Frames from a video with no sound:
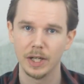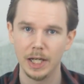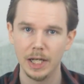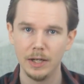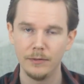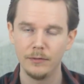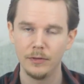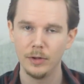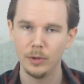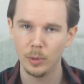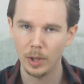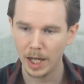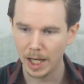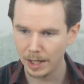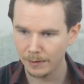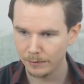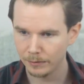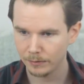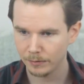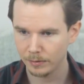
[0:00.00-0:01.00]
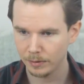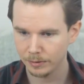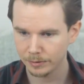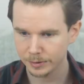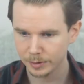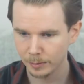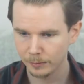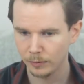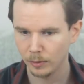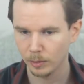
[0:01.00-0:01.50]
if you have
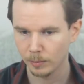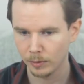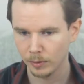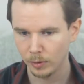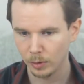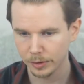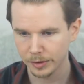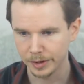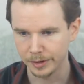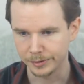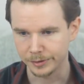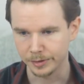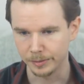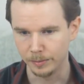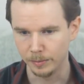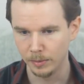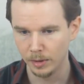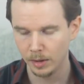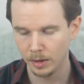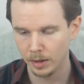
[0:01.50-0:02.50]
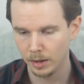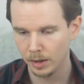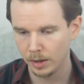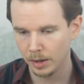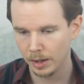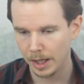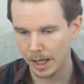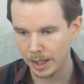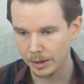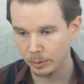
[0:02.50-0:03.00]
some form of autism
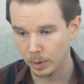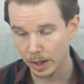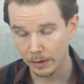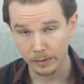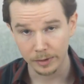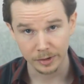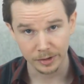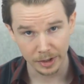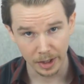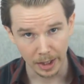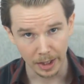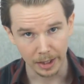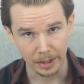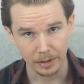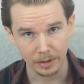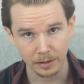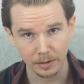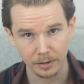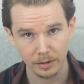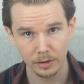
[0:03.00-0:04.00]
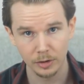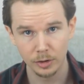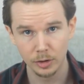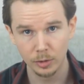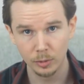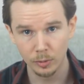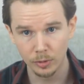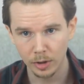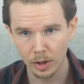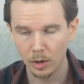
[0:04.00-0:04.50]
and you have a child,
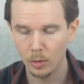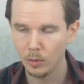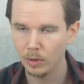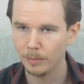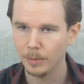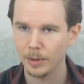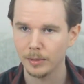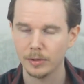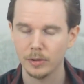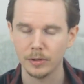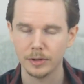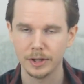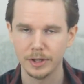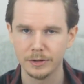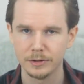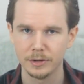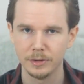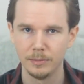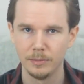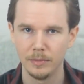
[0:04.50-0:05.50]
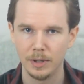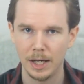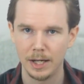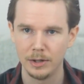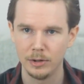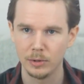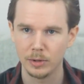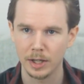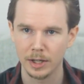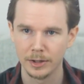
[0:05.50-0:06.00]
you know about autism
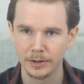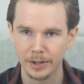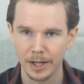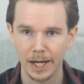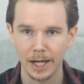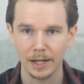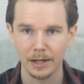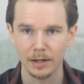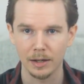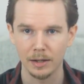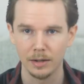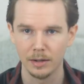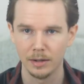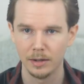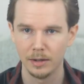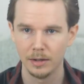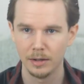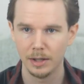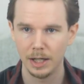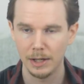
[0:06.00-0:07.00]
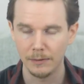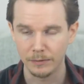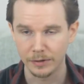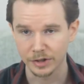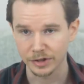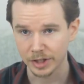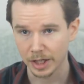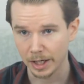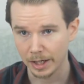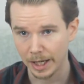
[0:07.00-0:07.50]
and you can tell if the
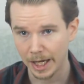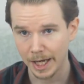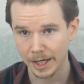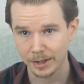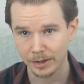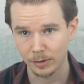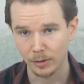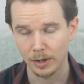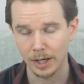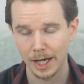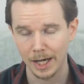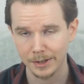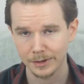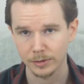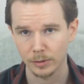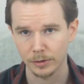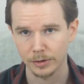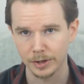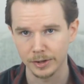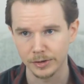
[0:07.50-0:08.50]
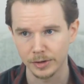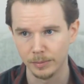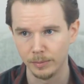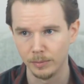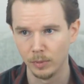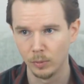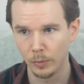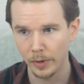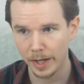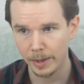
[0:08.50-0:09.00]
child has
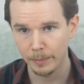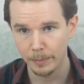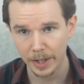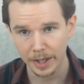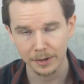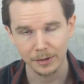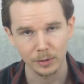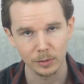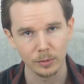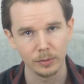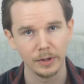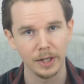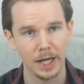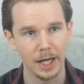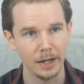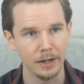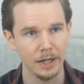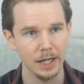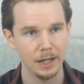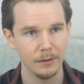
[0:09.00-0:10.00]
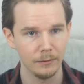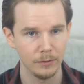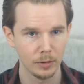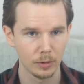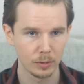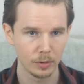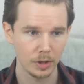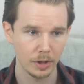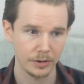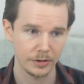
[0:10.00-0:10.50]
autism way better than if
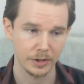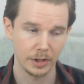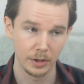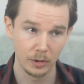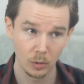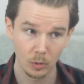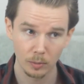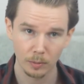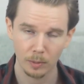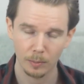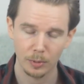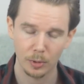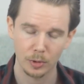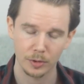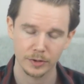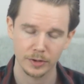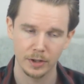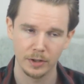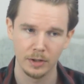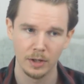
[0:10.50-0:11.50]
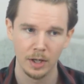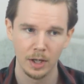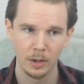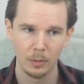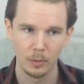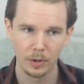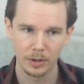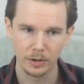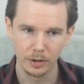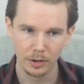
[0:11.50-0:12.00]
you're just a normal person
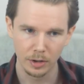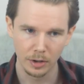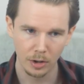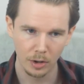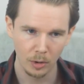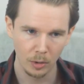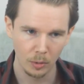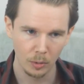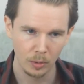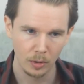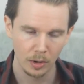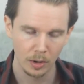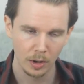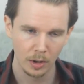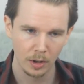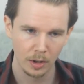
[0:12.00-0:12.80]
with no